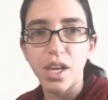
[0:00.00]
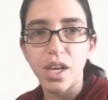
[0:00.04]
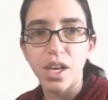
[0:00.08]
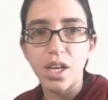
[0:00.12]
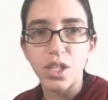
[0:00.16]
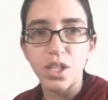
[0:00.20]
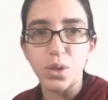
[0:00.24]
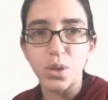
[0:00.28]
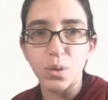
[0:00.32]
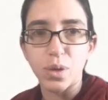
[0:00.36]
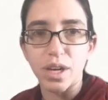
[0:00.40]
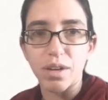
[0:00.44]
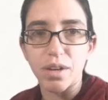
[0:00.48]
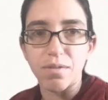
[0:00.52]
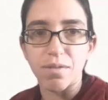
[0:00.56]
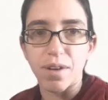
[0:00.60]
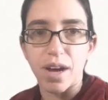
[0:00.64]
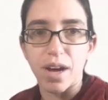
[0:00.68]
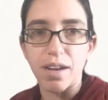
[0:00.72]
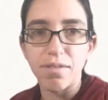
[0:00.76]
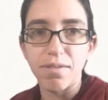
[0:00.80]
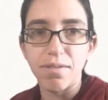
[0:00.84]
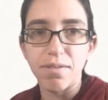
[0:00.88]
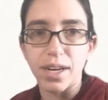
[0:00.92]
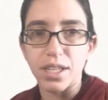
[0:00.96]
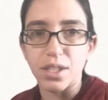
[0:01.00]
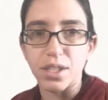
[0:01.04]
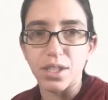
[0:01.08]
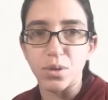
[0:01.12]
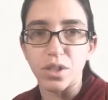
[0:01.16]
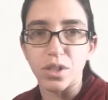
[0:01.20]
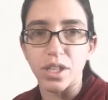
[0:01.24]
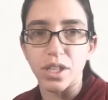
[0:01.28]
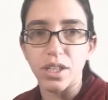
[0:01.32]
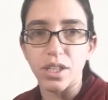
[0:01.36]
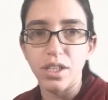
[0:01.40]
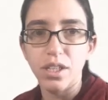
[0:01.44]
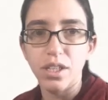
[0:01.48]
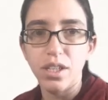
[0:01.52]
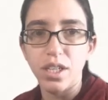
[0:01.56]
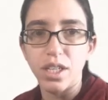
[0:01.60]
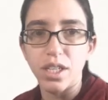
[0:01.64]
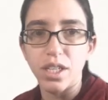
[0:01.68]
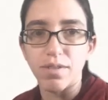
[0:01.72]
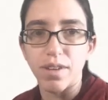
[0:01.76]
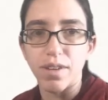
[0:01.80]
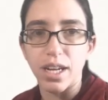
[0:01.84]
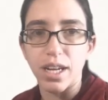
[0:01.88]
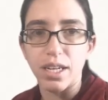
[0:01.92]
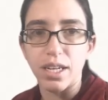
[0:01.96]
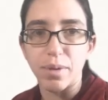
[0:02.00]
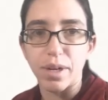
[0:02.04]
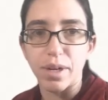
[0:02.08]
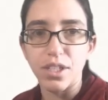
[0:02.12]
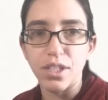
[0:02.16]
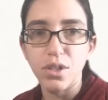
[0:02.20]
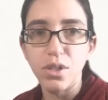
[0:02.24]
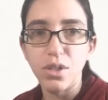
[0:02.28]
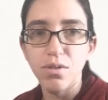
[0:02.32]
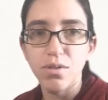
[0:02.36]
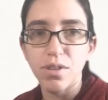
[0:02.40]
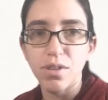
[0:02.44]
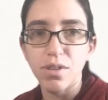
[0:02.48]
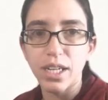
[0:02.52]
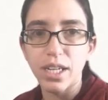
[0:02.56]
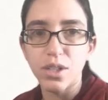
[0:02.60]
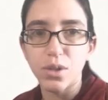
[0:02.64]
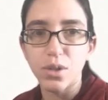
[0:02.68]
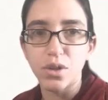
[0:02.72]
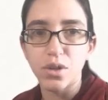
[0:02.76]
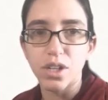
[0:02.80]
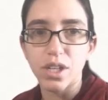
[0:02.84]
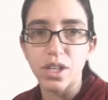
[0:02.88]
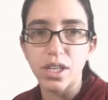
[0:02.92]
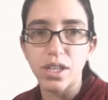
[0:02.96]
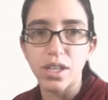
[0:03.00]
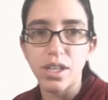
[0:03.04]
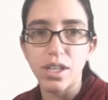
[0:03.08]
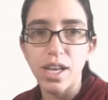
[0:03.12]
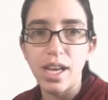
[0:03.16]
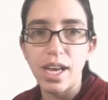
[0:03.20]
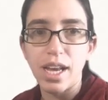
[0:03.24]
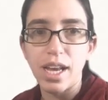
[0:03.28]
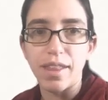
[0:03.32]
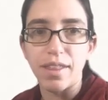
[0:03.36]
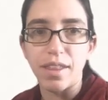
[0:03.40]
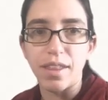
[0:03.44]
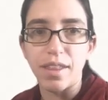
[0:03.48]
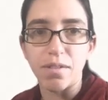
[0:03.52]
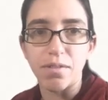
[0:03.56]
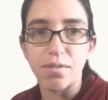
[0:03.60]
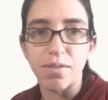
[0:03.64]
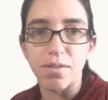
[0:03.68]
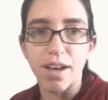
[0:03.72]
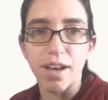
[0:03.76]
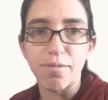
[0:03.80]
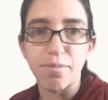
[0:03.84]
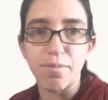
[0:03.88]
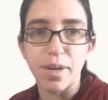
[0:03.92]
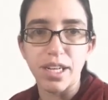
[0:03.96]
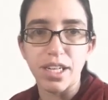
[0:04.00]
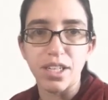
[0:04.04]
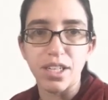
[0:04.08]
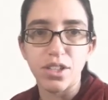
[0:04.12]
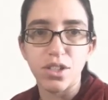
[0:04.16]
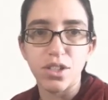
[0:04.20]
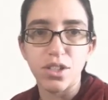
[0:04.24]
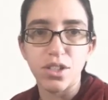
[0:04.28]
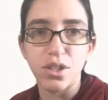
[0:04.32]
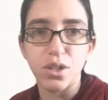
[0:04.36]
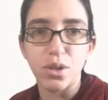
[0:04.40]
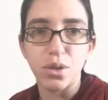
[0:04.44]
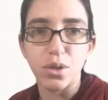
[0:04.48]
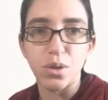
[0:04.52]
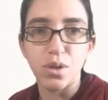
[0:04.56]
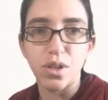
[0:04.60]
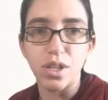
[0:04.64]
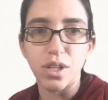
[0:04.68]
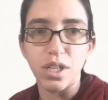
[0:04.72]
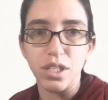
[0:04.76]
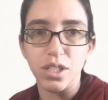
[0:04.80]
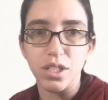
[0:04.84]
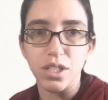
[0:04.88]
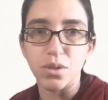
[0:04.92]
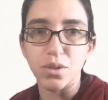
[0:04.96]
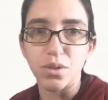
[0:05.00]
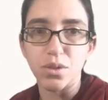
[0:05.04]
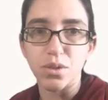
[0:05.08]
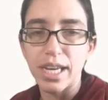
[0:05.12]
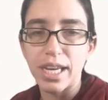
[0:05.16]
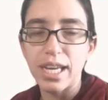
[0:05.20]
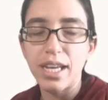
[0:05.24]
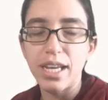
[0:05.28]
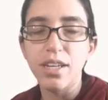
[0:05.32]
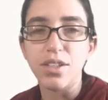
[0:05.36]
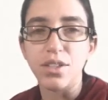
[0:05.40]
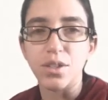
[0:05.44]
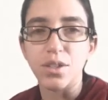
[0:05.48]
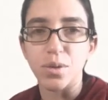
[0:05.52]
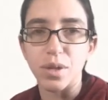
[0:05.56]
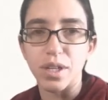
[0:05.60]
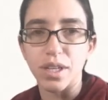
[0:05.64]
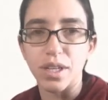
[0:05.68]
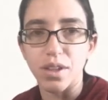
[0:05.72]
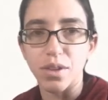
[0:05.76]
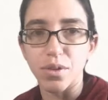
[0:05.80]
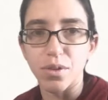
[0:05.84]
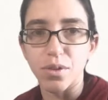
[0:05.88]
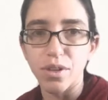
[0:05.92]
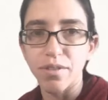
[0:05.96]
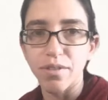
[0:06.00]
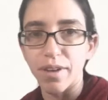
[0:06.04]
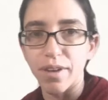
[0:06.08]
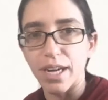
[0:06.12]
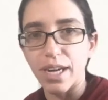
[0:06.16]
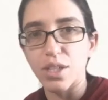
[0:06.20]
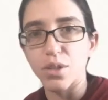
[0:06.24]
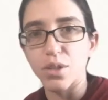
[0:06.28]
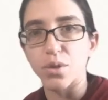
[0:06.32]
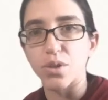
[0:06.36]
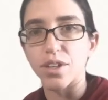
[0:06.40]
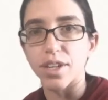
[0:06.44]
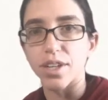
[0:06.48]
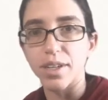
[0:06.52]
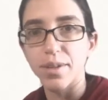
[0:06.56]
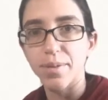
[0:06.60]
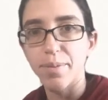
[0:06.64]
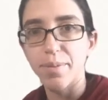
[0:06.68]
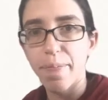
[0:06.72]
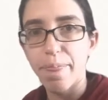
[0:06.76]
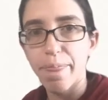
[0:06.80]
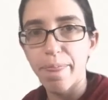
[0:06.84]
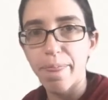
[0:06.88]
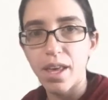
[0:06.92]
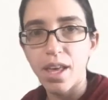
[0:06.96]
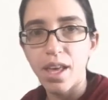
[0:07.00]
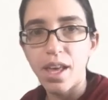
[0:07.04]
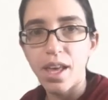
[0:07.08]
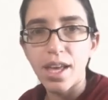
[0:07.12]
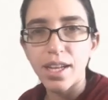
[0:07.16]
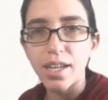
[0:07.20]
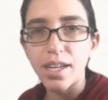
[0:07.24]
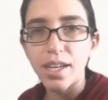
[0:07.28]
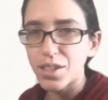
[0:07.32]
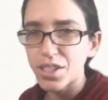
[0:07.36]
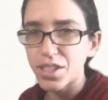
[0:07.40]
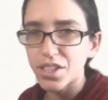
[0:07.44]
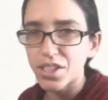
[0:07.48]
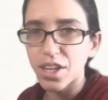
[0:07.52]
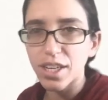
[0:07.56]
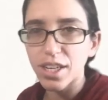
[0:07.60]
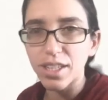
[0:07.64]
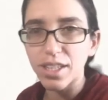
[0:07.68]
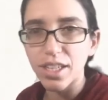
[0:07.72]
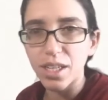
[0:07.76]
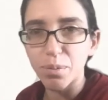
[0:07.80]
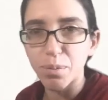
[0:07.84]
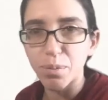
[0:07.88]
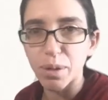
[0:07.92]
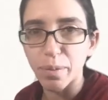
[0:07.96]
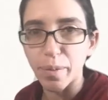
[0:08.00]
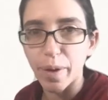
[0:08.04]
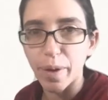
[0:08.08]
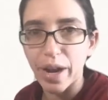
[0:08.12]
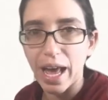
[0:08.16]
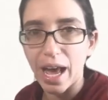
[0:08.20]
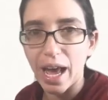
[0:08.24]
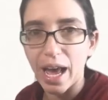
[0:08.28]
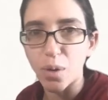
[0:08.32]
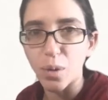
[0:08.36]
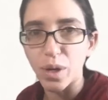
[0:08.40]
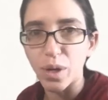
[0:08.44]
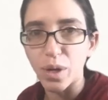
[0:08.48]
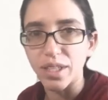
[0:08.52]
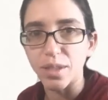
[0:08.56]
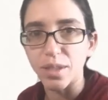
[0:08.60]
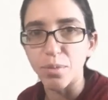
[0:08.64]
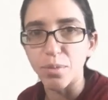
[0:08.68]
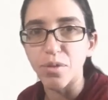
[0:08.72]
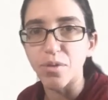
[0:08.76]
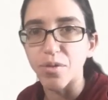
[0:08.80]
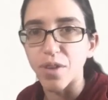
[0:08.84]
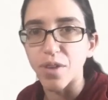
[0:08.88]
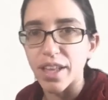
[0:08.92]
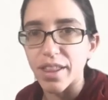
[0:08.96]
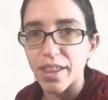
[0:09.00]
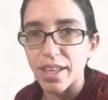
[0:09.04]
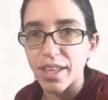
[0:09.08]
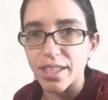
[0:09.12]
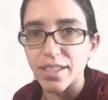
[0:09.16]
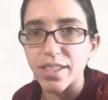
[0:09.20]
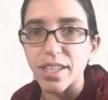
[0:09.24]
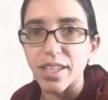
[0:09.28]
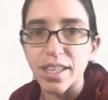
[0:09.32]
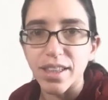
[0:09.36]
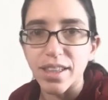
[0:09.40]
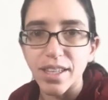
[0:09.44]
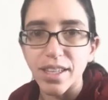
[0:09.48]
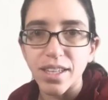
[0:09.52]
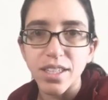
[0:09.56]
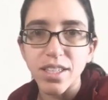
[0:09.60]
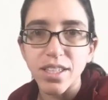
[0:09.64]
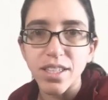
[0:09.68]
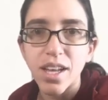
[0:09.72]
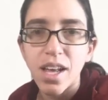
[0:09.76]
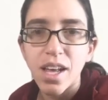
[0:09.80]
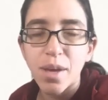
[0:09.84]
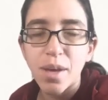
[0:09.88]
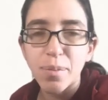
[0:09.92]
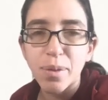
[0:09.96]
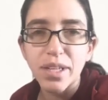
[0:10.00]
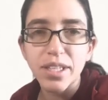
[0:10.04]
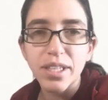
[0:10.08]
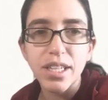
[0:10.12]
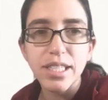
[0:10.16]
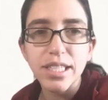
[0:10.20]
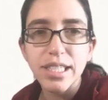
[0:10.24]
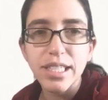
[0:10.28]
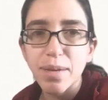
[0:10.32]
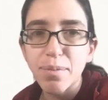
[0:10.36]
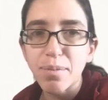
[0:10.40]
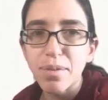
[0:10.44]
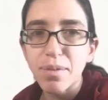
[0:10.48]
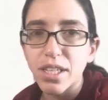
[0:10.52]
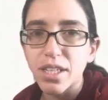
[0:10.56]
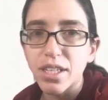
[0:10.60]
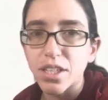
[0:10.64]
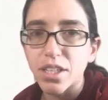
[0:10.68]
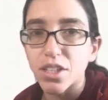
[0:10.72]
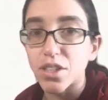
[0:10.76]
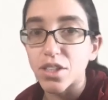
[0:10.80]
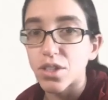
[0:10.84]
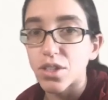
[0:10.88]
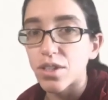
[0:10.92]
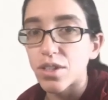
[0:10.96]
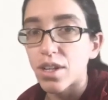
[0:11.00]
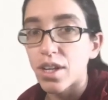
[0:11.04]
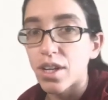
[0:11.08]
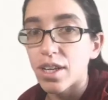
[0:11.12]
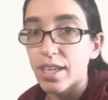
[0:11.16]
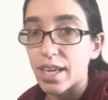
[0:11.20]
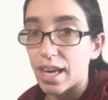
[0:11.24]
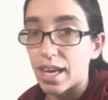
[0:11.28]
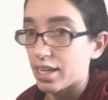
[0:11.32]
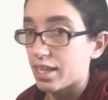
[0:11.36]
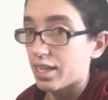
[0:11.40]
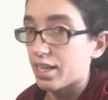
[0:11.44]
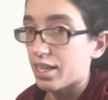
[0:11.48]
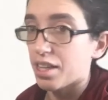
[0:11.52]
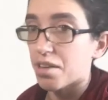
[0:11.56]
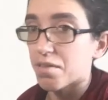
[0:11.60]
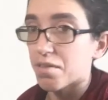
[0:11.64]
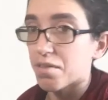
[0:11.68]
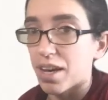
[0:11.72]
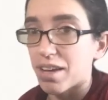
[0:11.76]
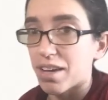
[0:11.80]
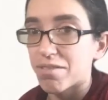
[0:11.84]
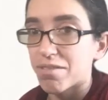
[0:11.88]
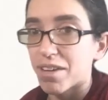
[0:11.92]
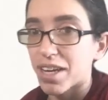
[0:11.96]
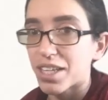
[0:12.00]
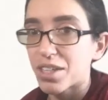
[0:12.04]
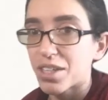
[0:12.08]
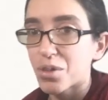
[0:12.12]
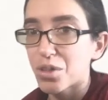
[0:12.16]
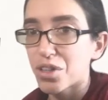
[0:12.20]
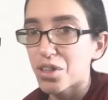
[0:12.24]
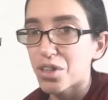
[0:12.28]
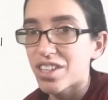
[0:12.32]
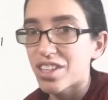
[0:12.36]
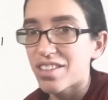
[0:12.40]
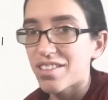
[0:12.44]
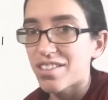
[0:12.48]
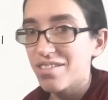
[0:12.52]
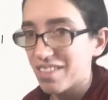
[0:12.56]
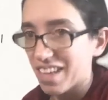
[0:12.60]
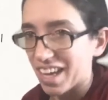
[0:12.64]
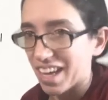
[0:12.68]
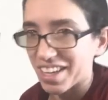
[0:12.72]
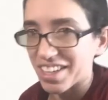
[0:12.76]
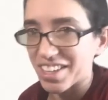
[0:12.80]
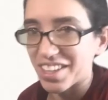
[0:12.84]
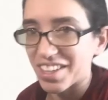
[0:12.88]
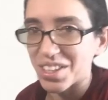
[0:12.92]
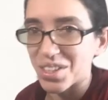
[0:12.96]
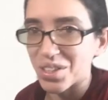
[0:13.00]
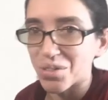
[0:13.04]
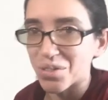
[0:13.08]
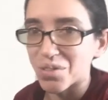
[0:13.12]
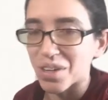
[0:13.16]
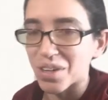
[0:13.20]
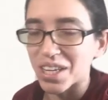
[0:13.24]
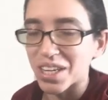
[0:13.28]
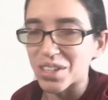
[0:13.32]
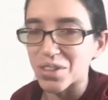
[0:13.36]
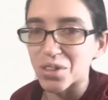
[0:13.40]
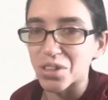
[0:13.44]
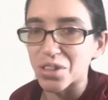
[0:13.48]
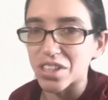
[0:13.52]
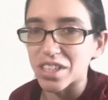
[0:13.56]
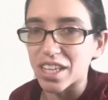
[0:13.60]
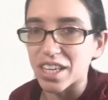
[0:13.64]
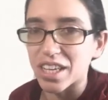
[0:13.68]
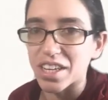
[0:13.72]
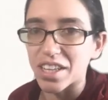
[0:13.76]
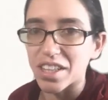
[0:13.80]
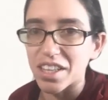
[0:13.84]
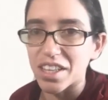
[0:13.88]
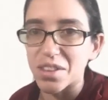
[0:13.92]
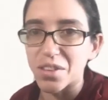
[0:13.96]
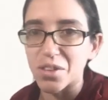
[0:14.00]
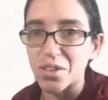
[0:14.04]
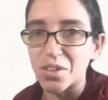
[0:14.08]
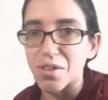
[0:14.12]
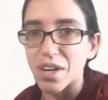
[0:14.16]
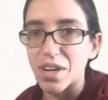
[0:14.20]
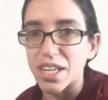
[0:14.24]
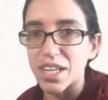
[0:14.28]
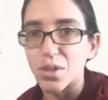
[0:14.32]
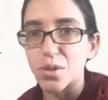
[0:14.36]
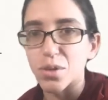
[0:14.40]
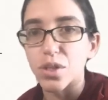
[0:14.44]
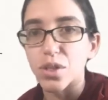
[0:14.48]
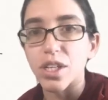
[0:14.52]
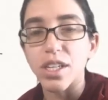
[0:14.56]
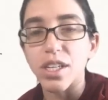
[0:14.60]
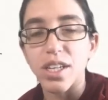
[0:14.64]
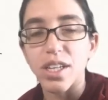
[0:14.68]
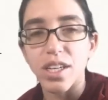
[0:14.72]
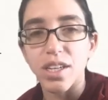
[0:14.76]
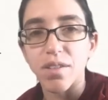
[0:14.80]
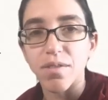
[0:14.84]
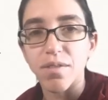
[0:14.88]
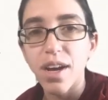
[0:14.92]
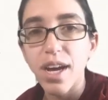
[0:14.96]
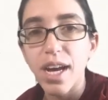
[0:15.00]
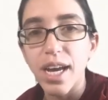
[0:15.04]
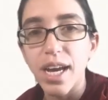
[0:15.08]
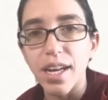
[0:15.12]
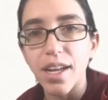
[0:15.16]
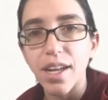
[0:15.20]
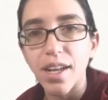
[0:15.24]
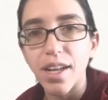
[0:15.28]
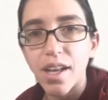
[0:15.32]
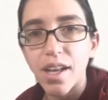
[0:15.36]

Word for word: So we get 5 factorial divided by 2 factorial, and then 5 minus 2 is 3, so we get 3 factorial. Now let's talk a little bit about how we simplify things like this, because it's tempting to just calculate 5 factorial, calculate 2 factorial, calculate 3 factorial, and divide.